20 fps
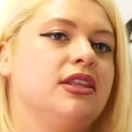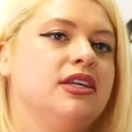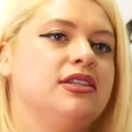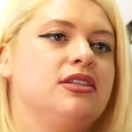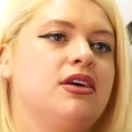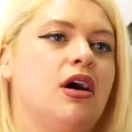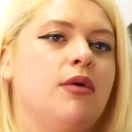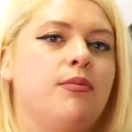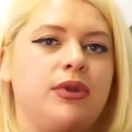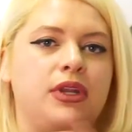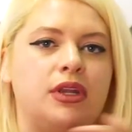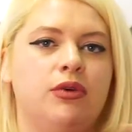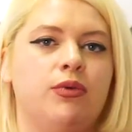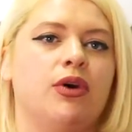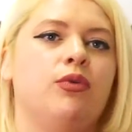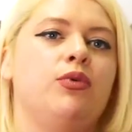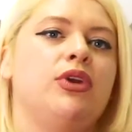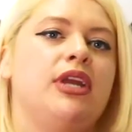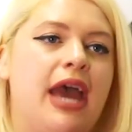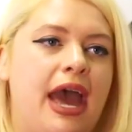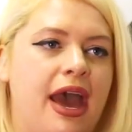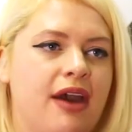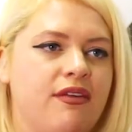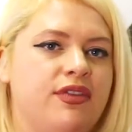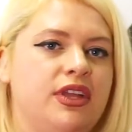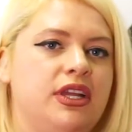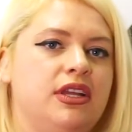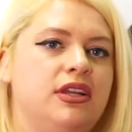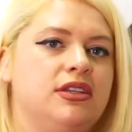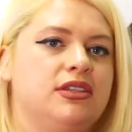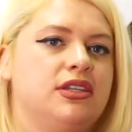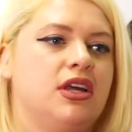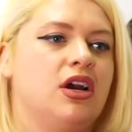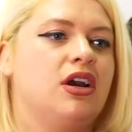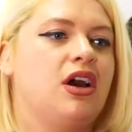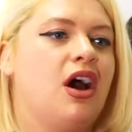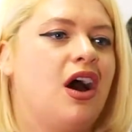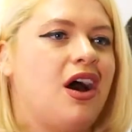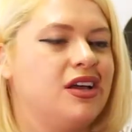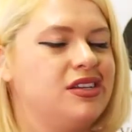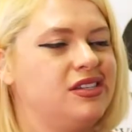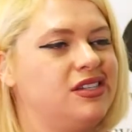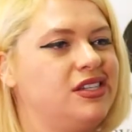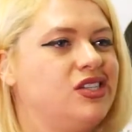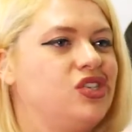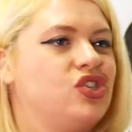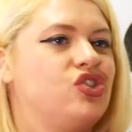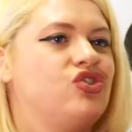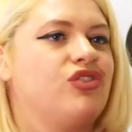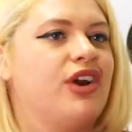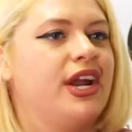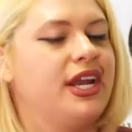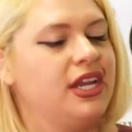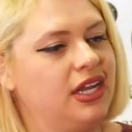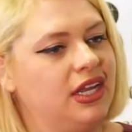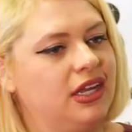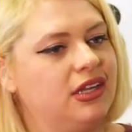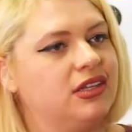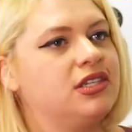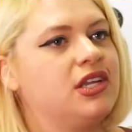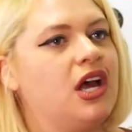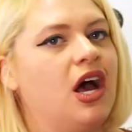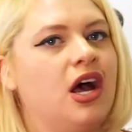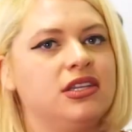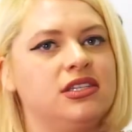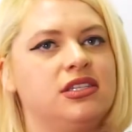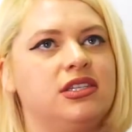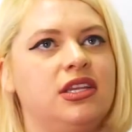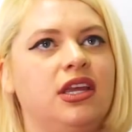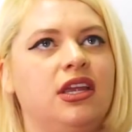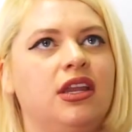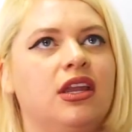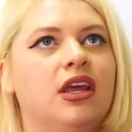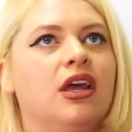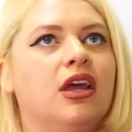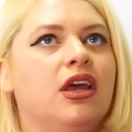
this company where we have these constant trainings, constant